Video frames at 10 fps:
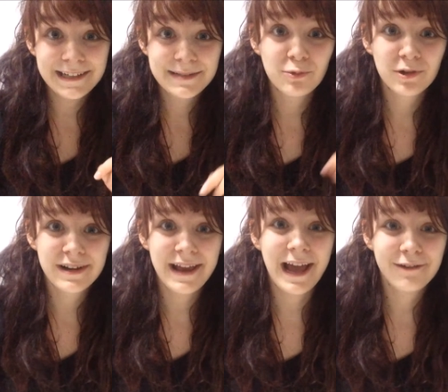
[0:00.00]
is more
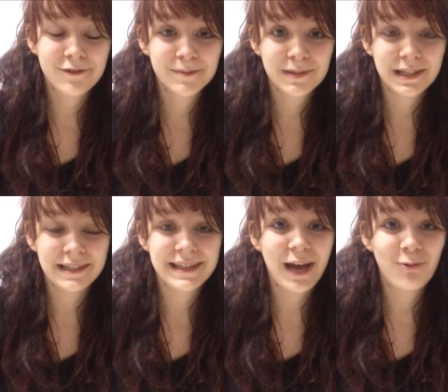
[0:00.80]
than half
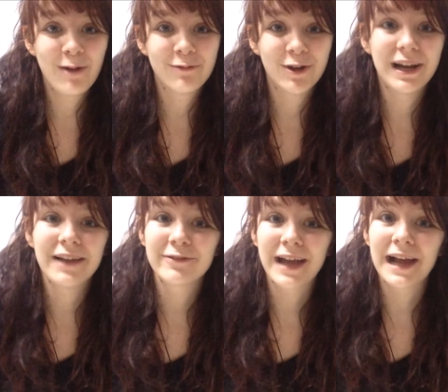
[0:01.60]
complete, however
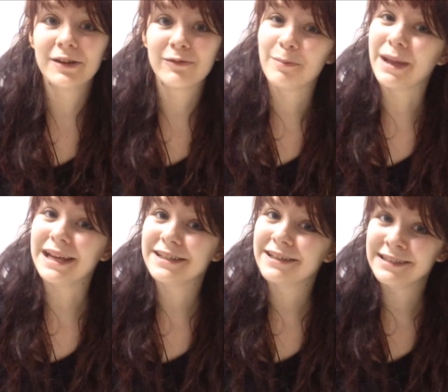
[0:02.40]
I've kind of
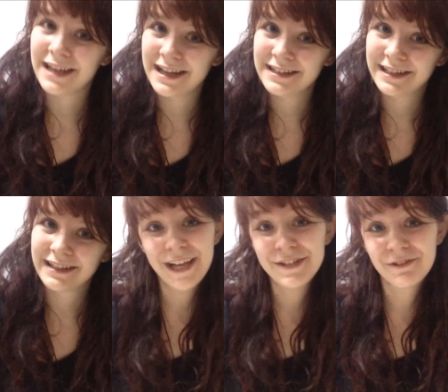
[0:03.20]
abandoned it.
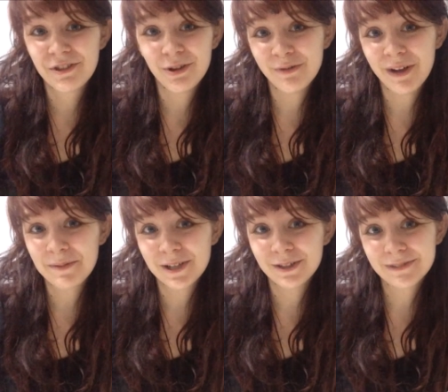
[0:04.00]
I don't know if
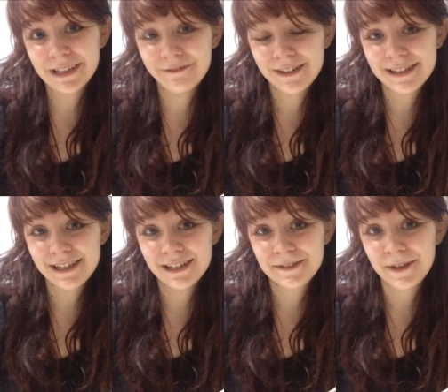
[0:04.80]
I'm gonna
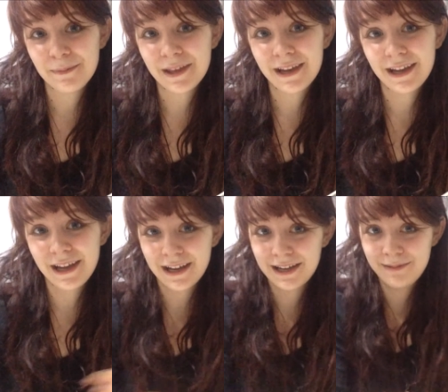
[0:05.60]
revisit it someday
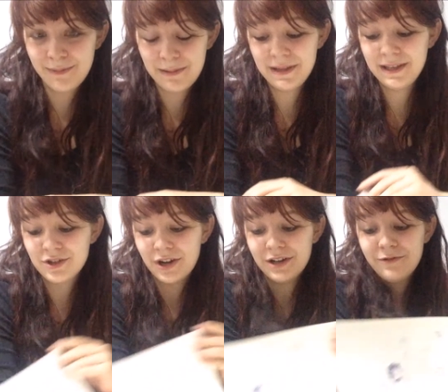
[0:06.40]
and maybe
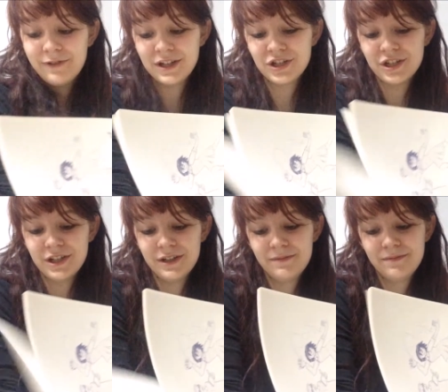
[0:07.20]
try to finish
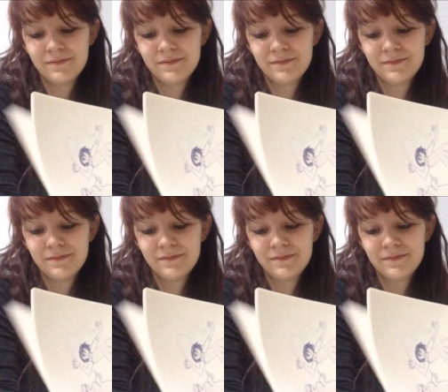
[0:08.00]
it.